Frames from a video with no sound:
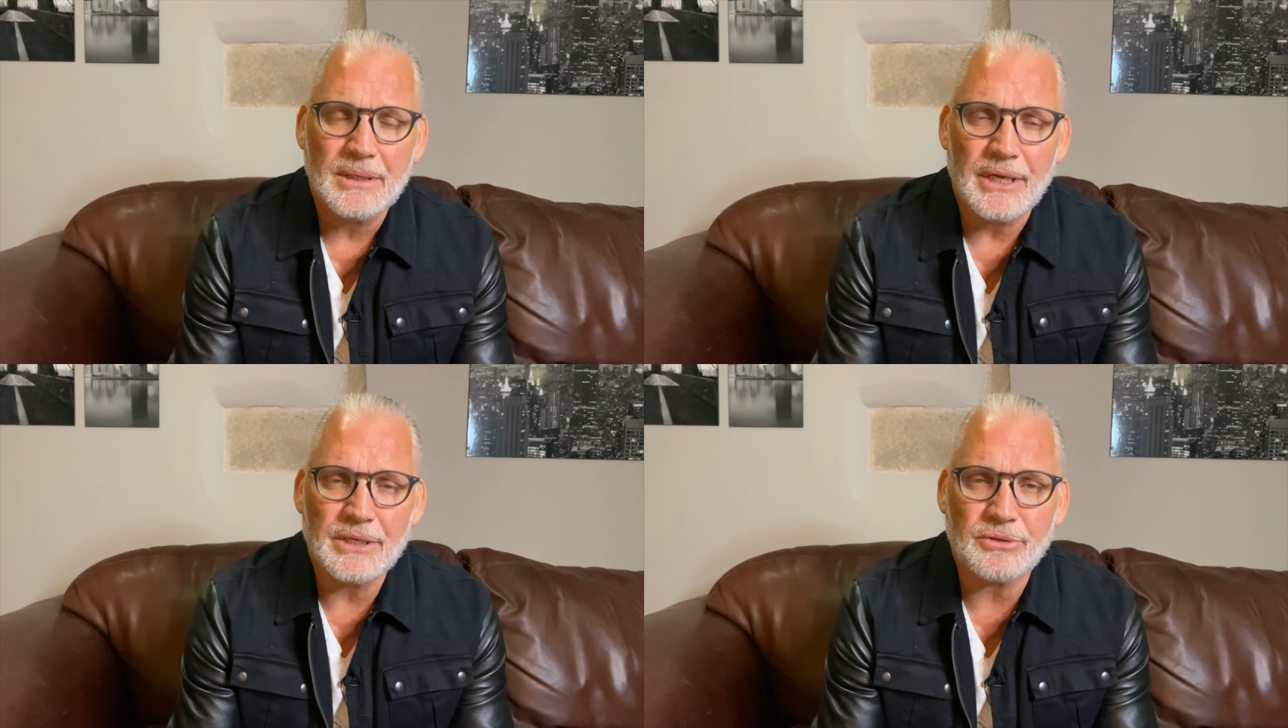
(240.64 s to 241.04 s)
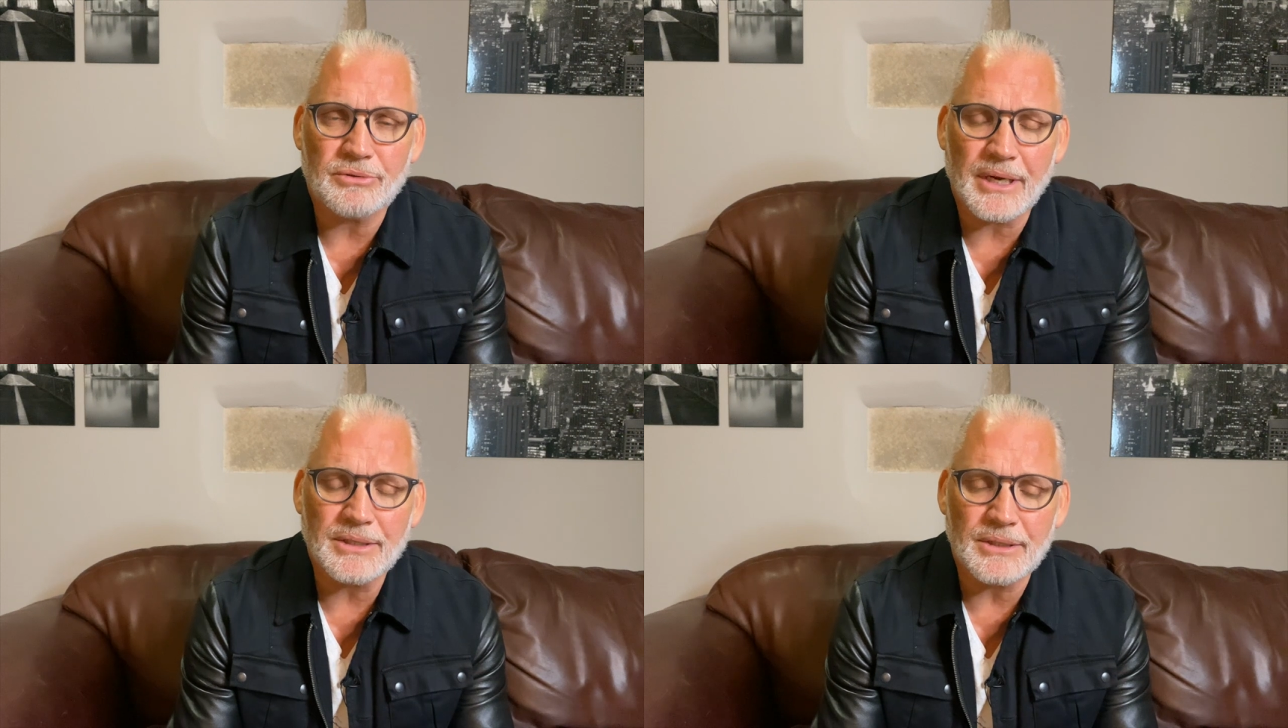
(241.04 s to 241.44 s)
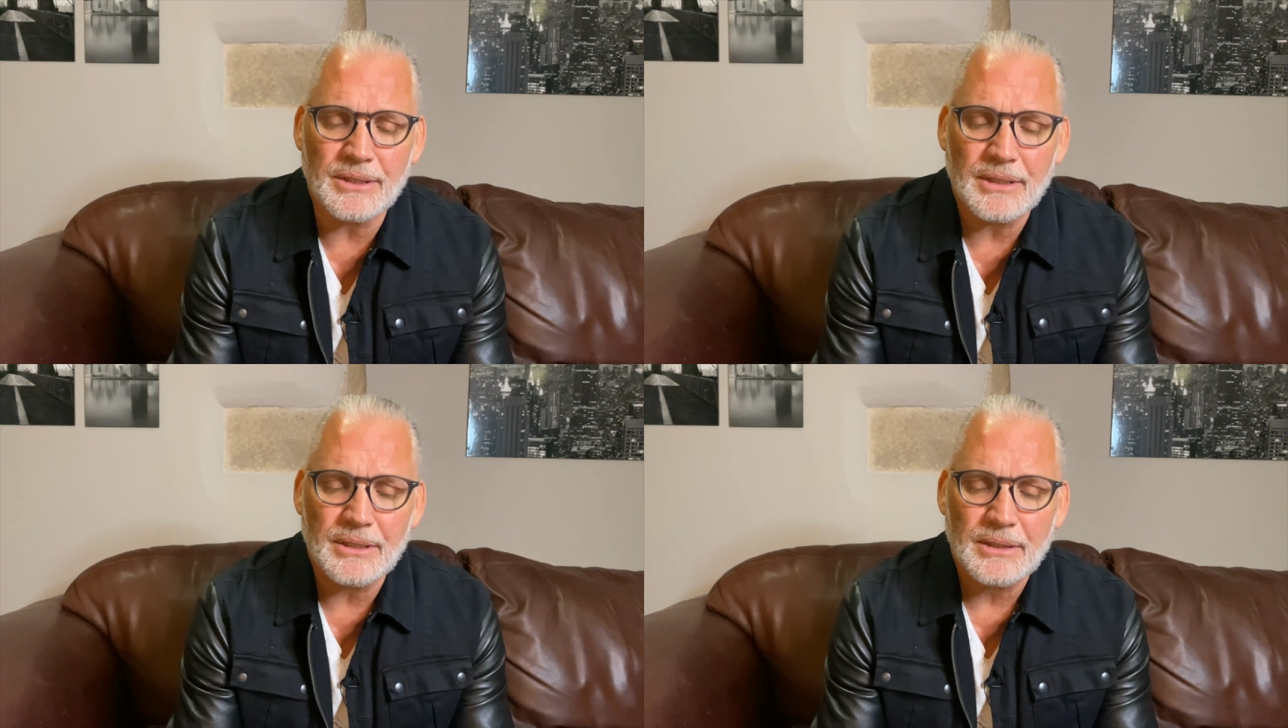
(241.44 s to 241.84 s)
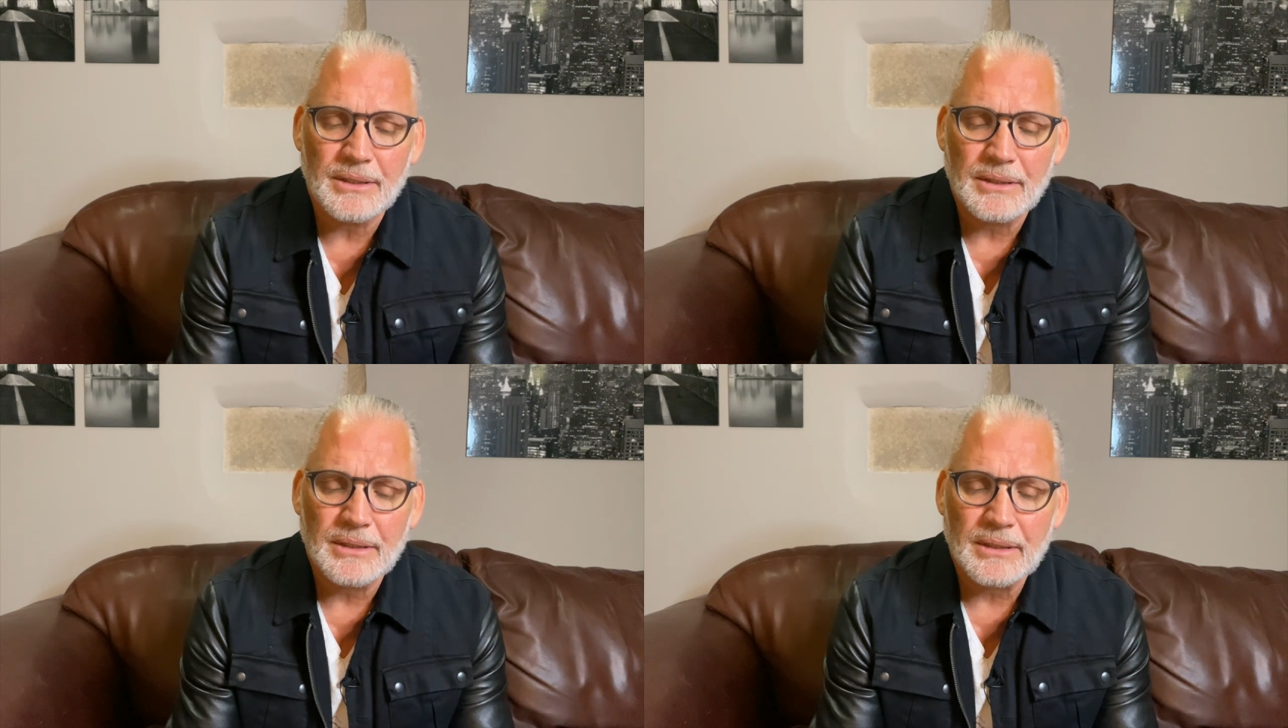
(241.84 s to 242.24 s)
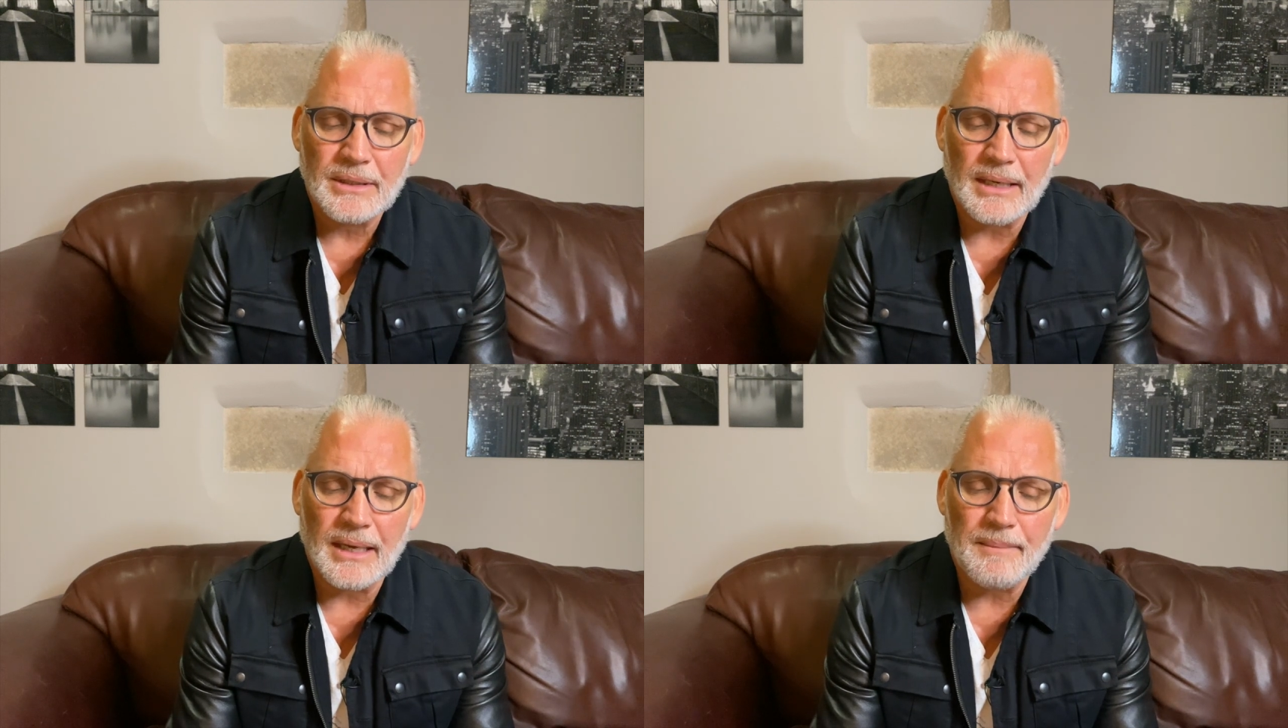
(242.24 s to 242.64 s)
is a tragedy.
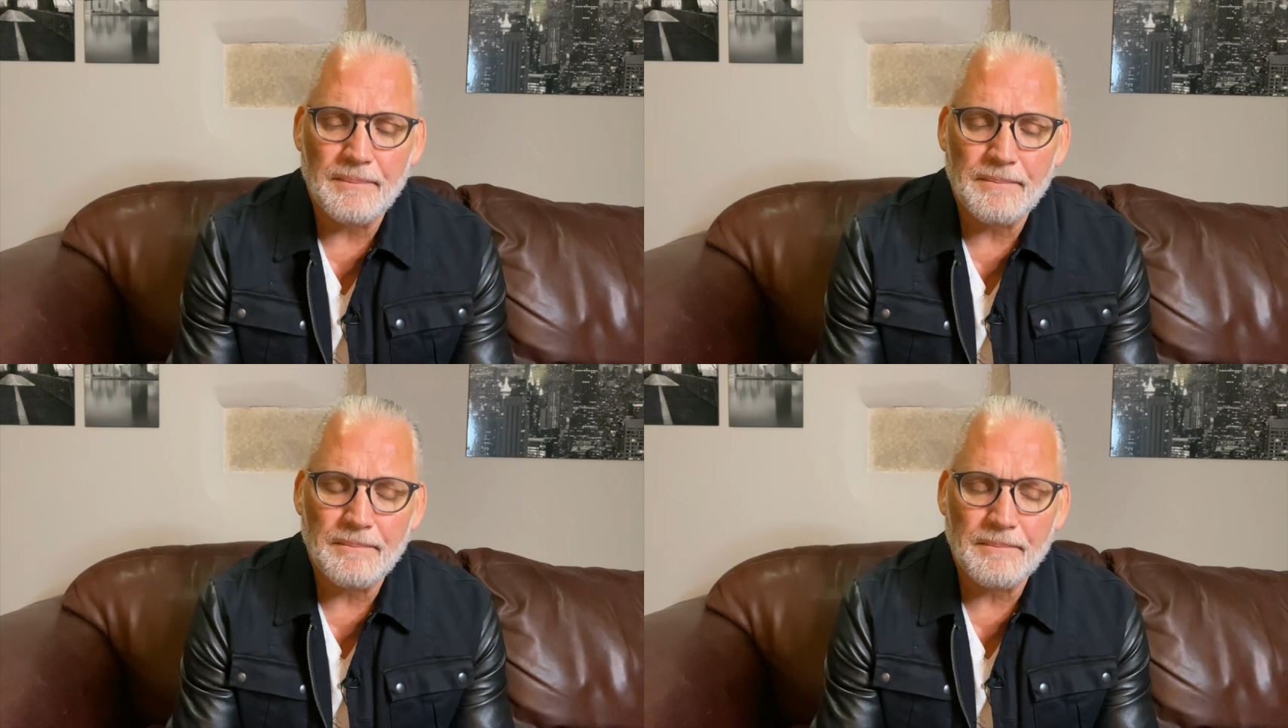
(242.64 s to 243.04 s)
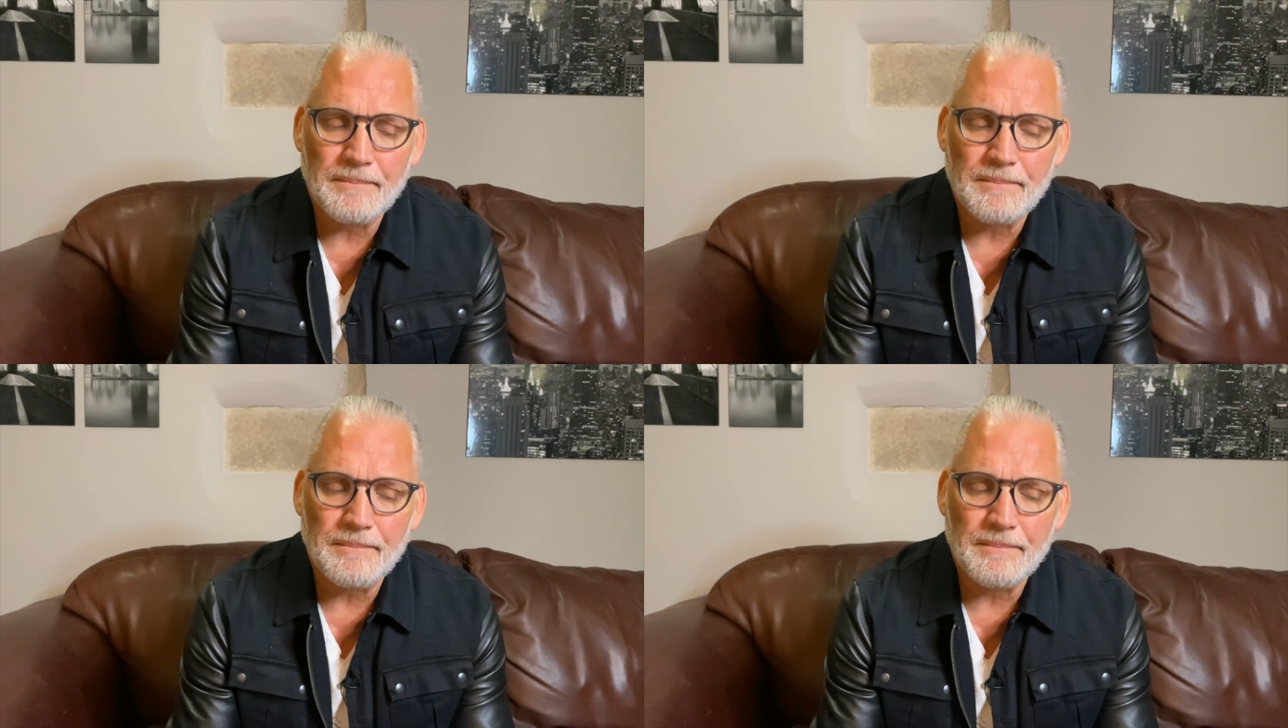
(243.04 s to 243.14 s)
Um,